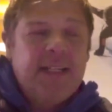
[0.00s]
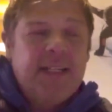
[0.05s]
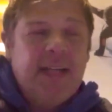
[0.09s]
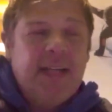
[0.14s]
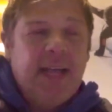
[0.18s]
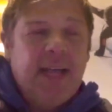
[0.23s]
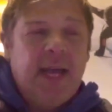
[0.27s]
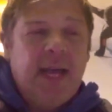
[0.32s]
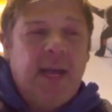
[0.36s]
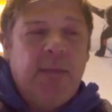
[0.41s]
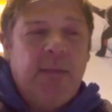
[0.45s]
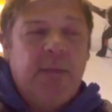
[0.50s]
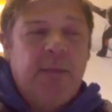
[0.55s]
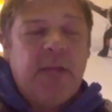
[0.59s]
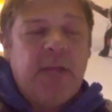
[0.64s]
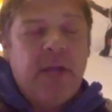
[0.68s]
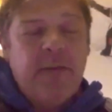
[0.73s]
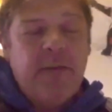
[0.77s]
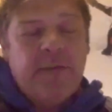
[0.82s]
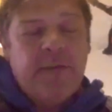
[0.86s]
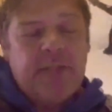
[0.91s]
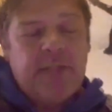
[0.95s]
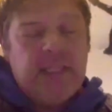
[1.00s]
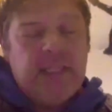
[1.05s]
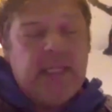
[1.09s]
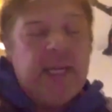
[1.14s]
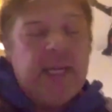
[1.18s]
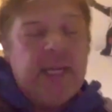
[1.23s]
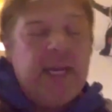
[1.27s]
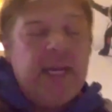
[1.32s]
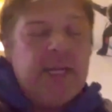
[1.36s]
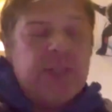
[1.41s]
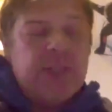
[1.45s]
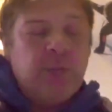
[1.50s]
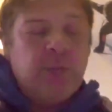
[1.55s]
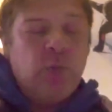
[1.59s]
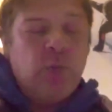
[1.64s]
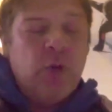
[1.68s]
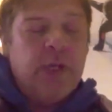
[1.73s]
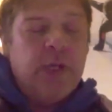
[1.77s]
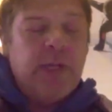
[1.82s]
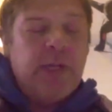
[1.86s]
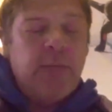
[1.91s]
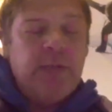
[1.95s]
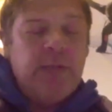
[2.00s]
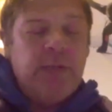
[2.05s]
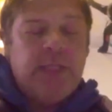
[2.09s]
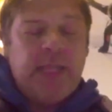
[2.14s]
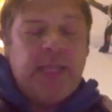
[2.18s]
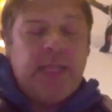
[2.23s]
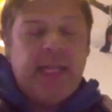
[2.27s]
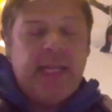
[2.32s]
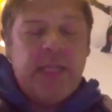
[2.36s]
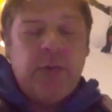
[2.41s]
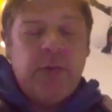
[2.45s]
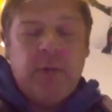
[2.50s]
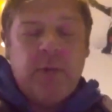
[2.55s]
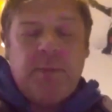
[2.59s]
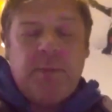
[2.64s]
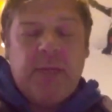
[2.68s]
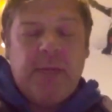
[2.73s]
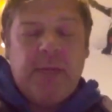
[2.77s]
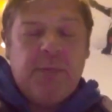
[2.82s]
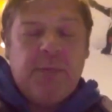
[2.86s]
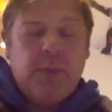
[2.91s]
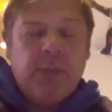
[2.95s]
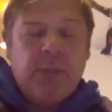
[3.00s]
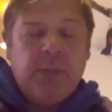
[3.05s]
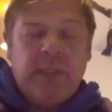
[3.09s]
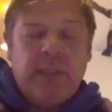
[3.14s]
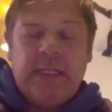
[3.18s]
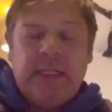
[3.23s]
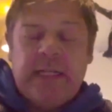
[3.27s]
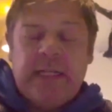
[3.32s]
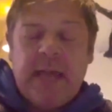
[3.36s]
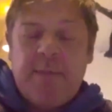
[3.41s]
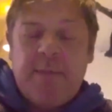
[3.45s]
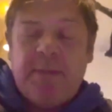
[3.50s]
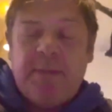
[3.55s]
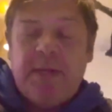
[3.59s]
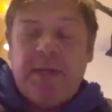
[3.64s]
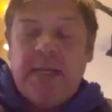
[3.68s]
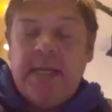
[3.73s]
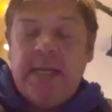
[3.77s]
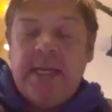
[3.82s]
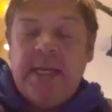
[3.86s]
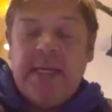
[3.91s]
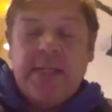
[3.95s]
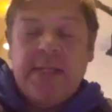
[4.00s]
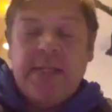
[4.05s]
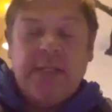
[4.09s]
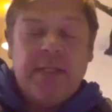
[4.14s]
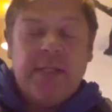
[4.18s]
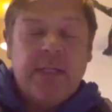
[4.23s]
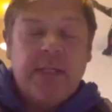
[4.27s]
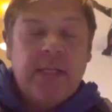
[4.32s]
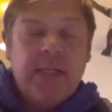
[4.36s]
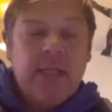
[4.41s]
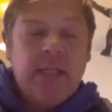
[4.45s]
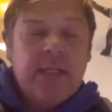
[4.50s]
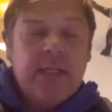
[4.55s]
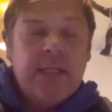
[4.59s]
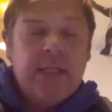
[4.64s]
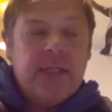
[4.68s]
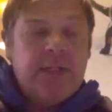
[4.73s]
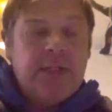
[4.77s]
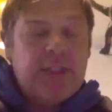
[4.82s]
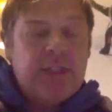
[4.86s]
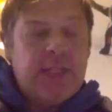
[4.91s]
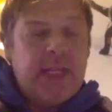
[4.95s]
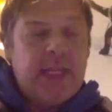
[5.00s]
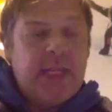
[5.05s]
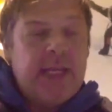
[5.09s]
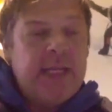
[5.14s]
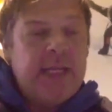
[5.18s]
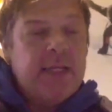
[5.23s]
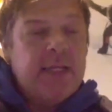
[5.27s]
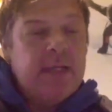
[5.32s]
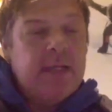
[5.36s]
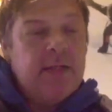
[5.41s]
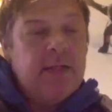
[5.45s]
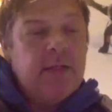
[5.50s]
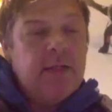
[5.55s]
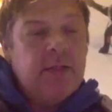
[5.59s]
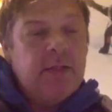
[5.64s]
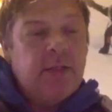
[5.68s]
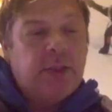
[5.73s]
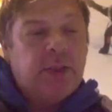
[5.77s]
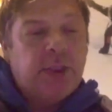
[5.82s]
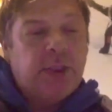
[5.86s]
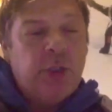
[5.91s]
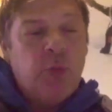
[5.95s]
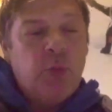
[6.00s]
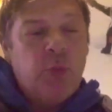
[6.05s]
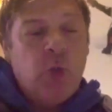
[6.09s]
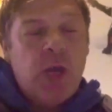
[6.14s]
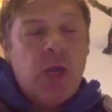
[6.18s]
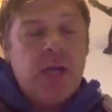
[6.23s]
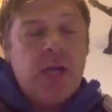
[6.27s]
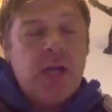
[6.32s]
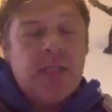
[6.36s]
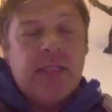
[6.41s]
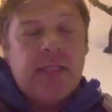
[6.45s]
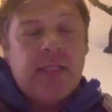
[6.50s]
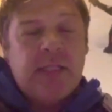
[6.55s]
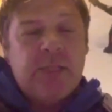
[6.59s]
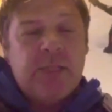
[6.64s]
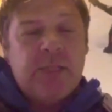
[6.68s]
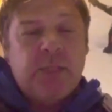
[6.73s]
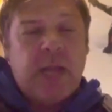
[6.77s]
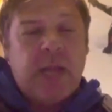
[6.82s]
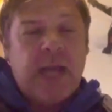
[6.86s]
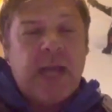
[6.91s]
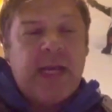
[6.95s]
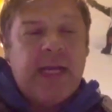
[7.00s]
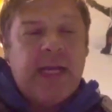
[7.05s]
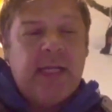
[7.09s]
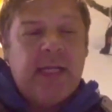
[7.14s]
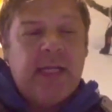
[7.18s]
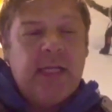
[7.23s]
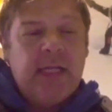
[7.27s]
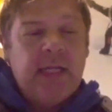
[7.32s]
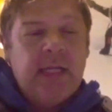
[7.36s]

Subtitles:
But over the years and working with the Inuit people and the Nepalese and seeing the true worth of this planet,